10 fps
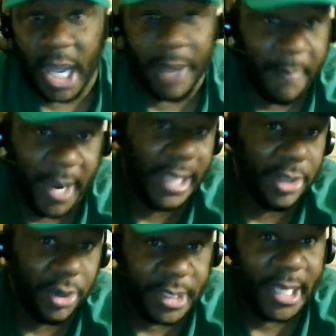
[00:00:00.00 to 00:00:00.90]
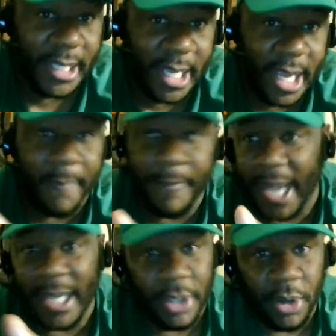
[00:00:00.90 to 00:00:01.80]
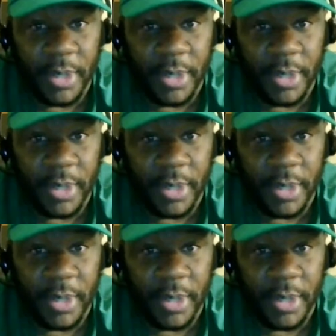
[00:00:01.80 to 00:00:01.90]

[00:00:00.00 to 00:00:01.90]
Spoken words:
I might go to that game. I might